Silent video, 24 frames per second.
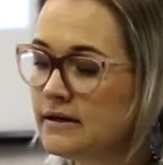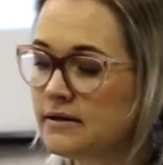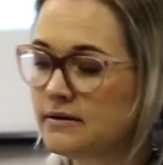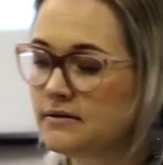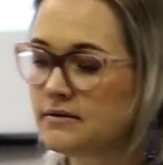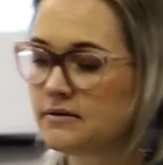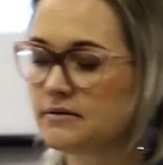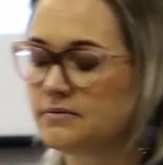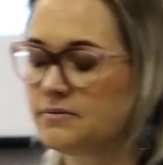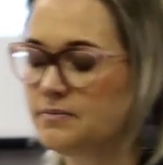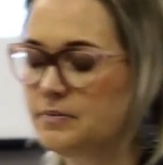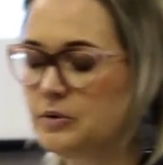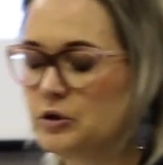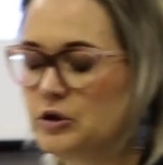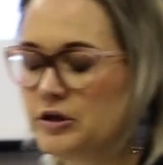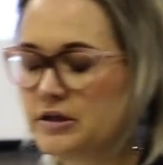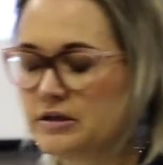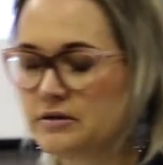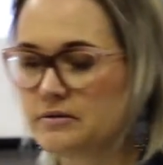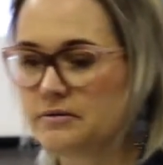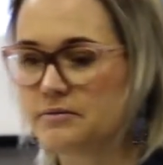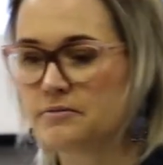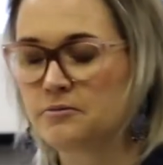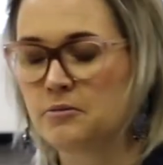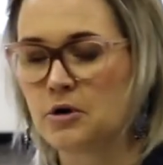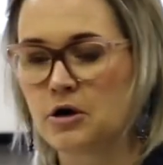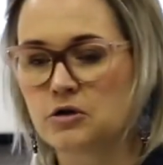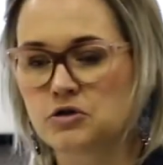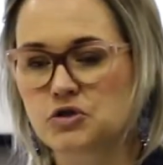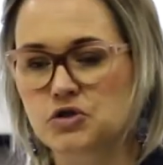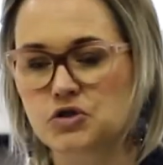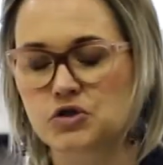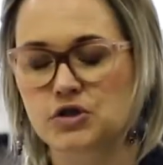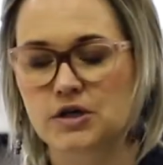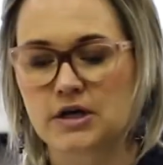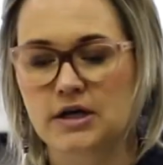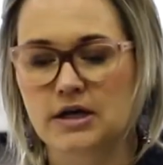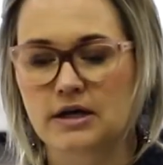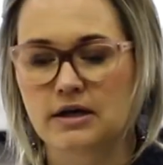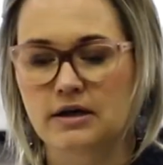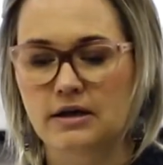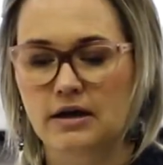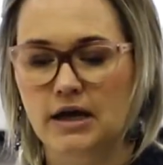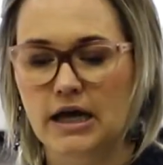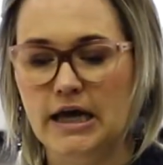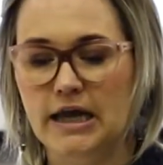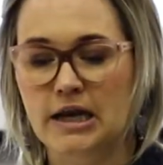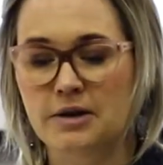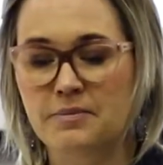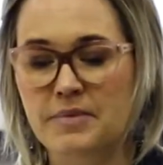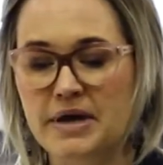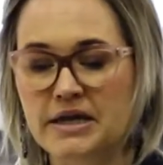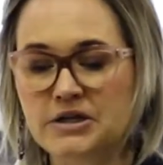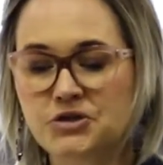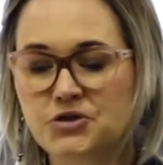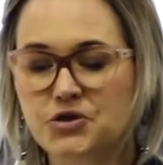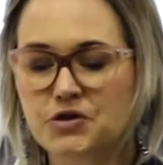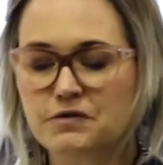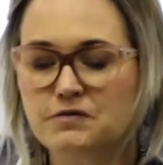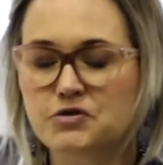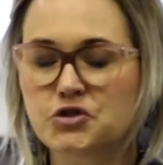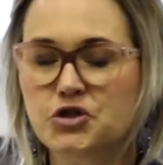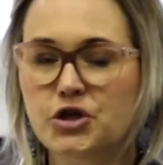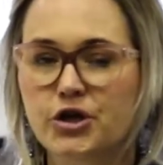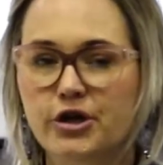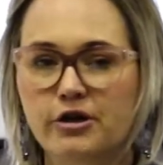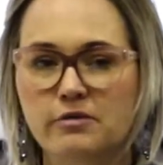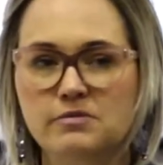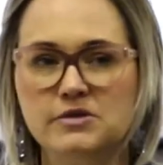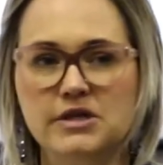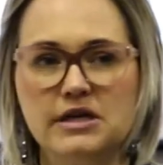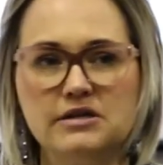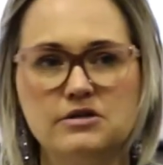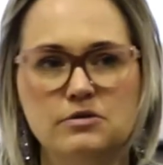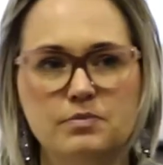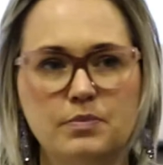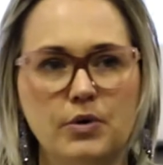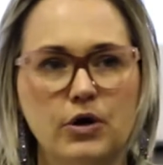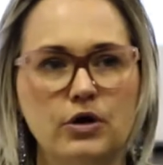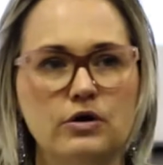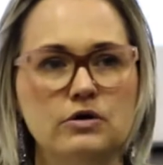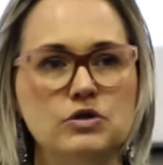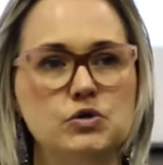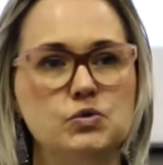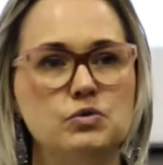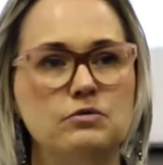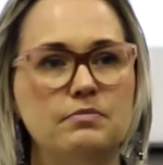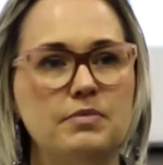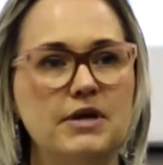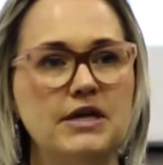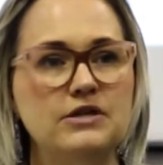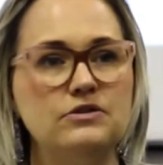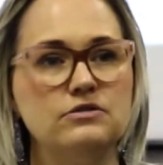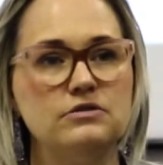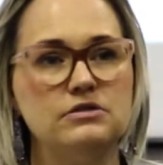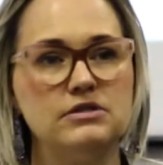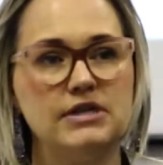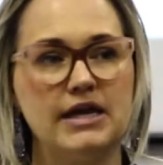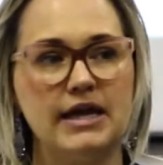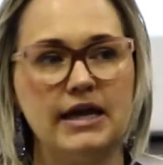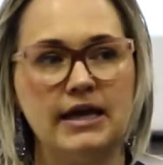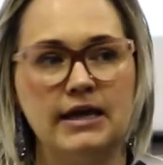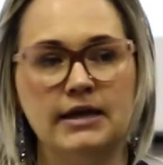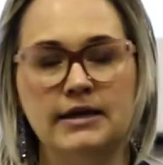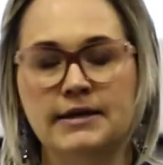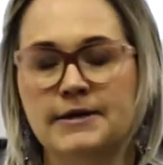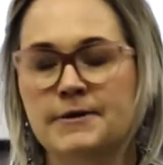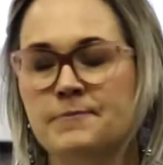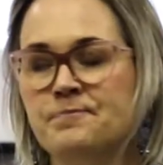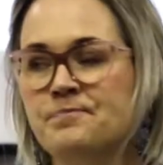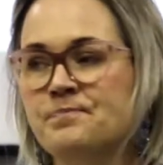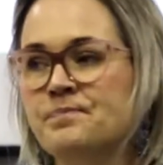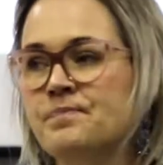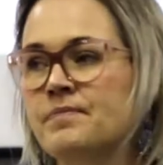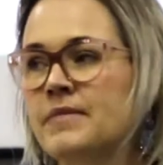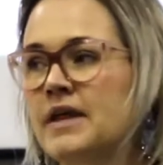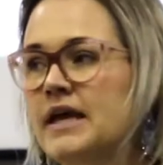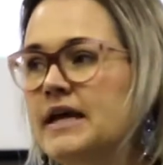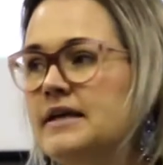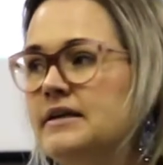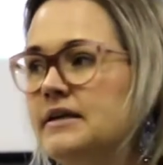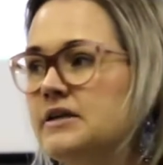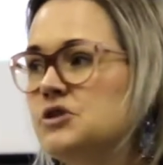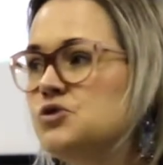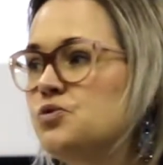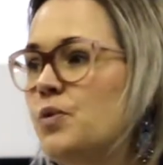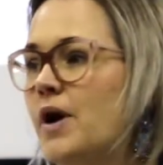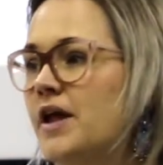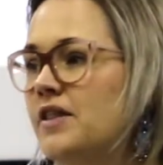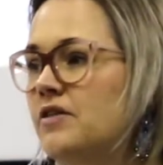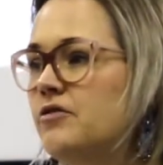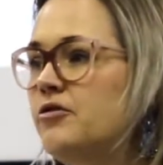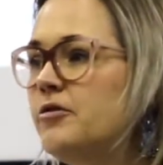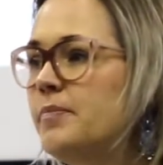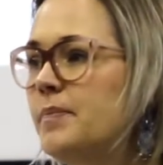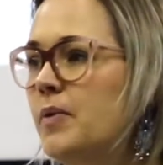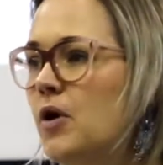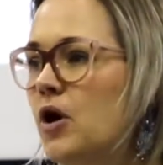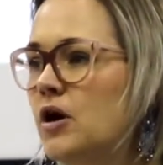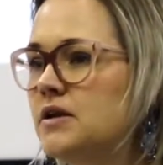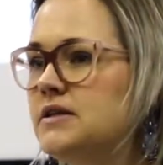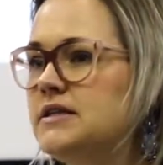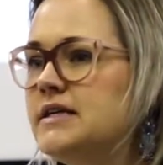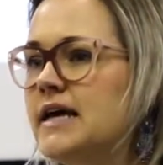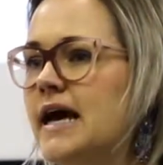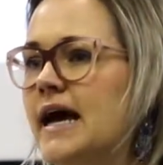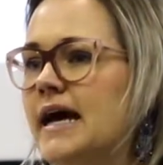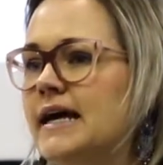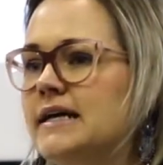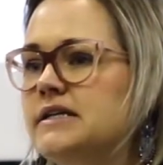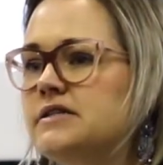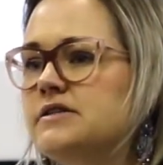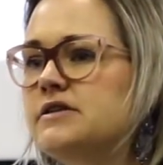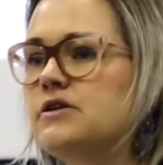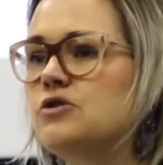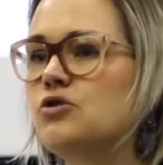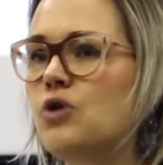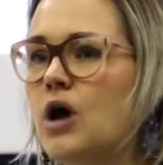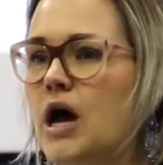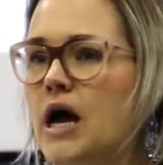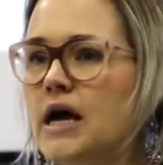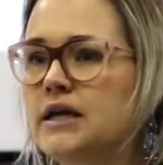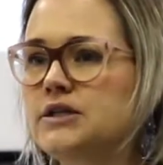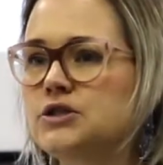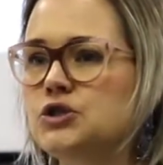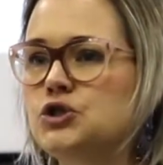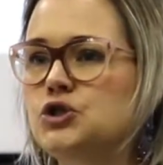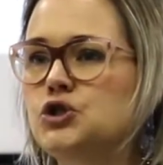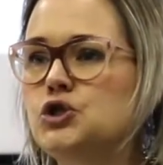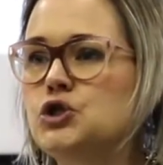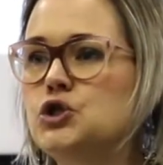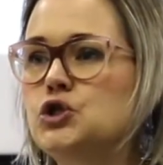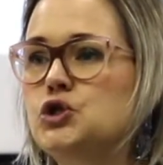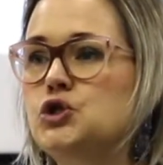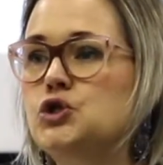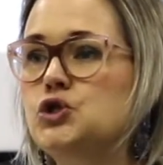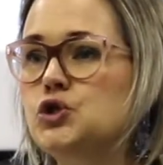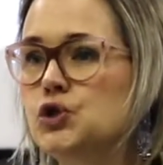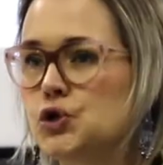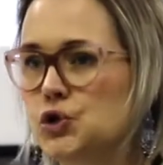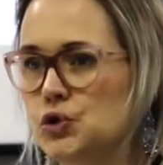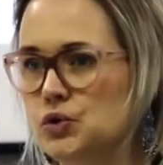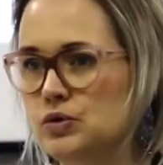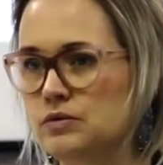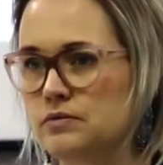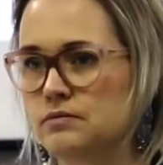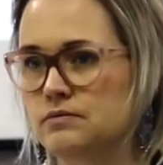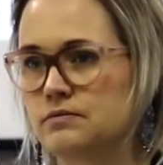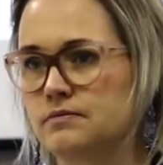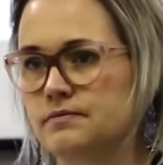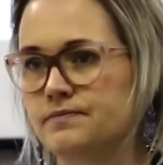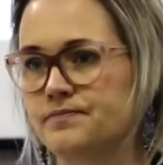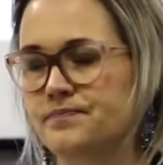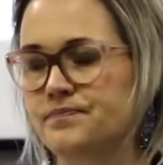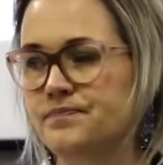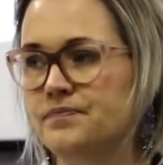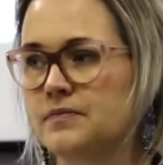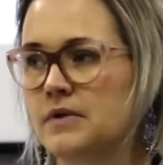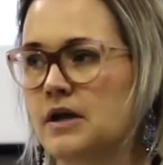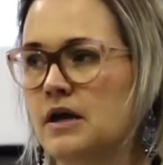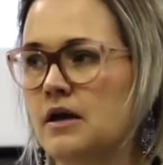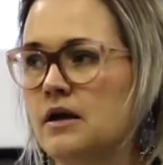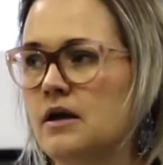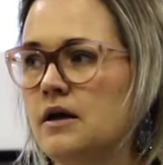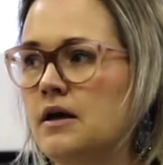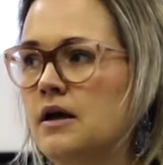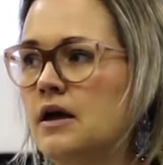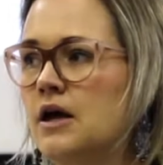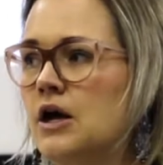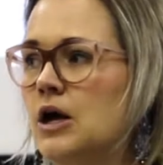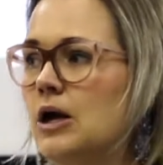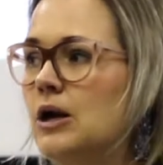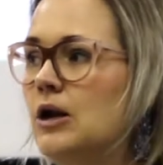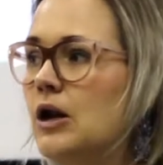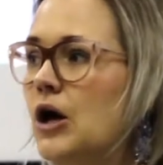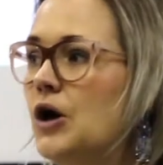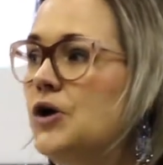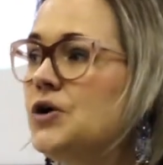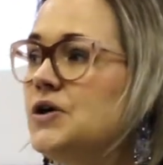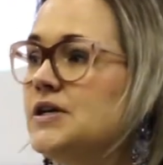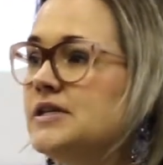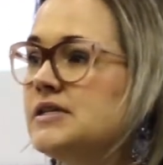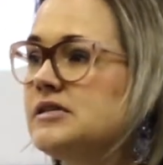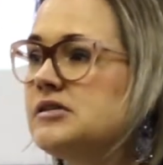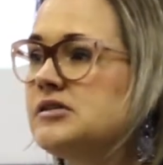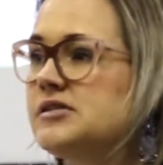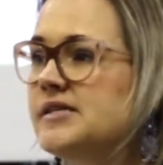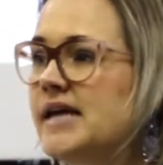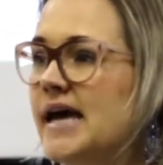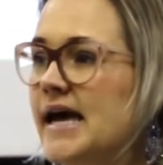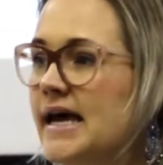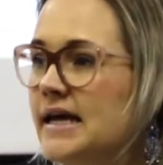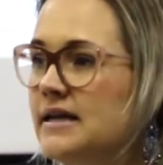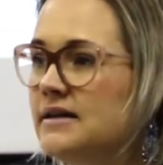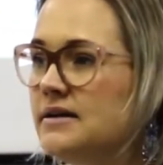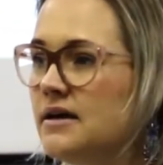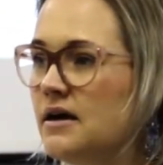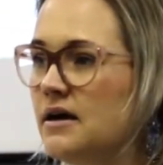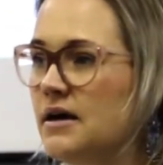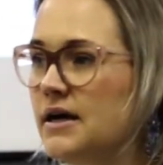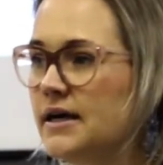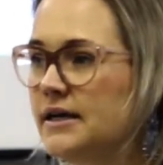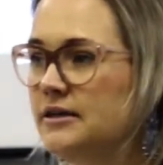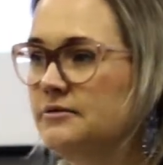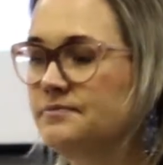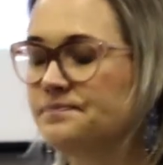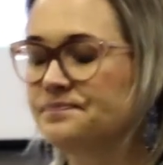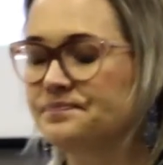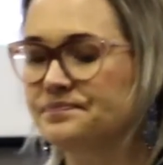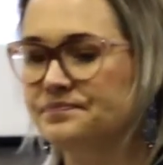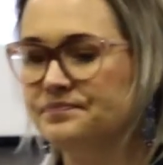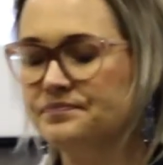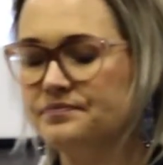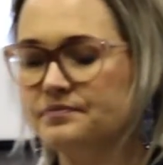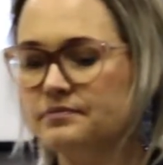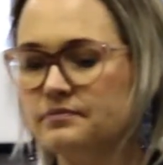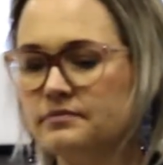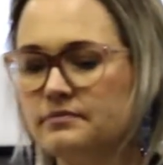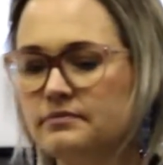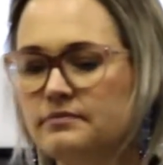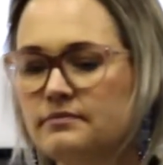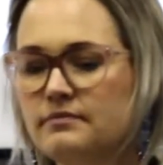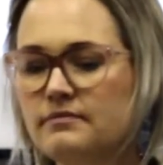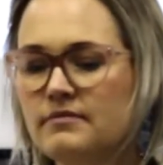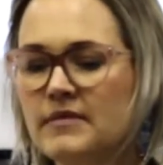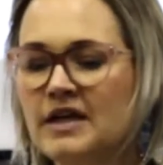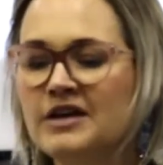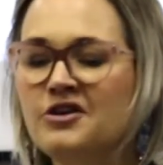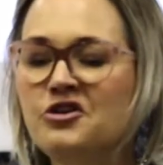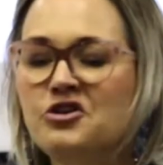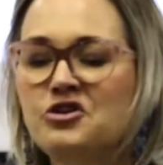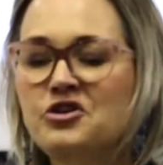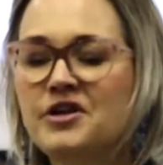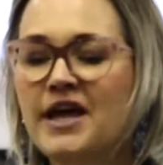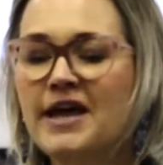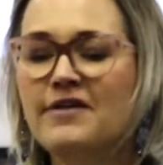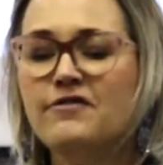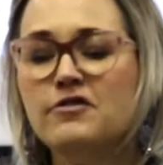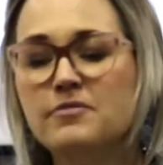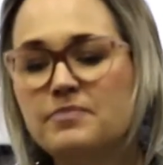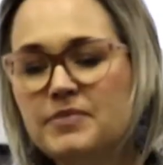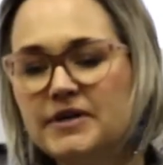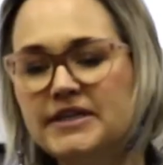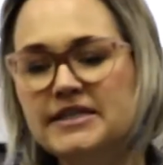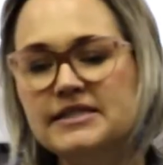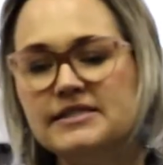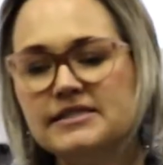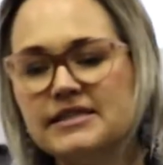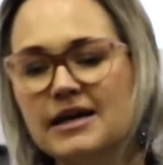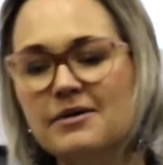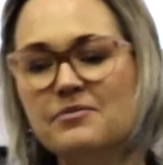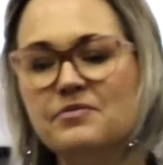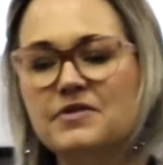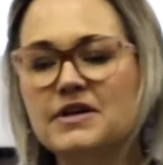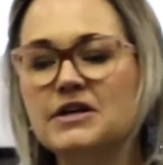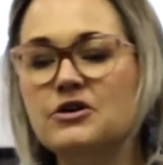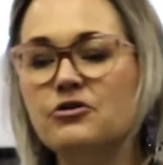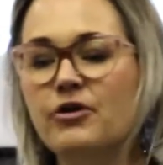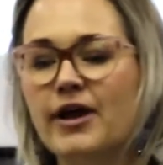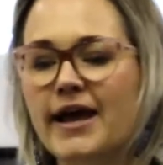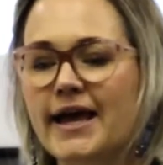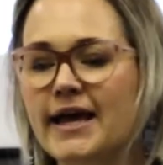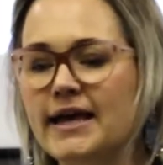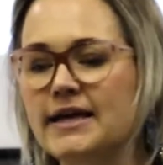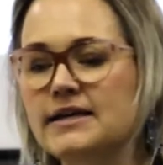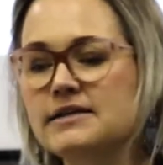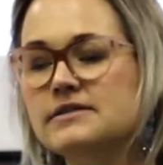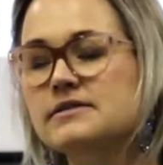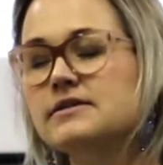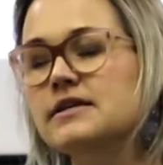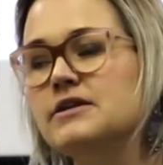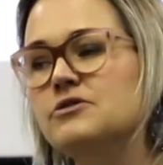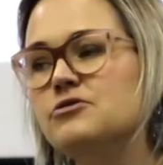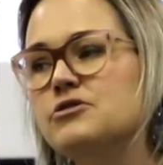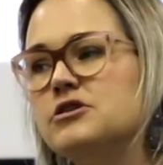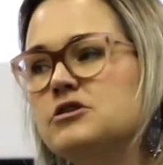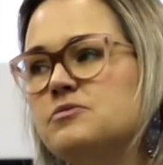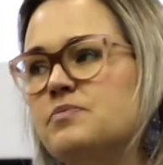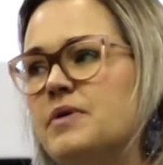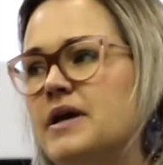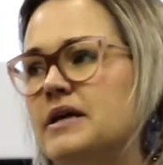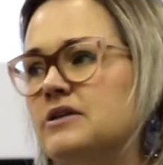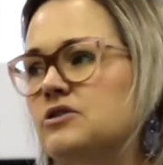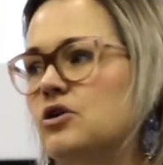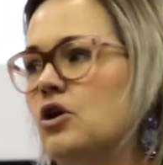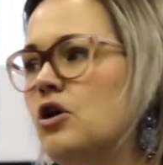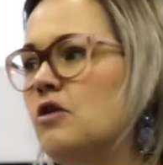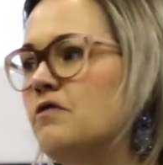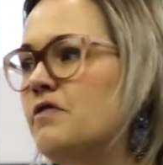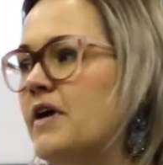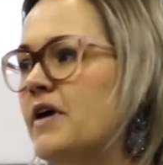and put in most elementary of terms, I suppose, would be to say it is whether a party has the right to sue. Locus standi could never be something raised in respect of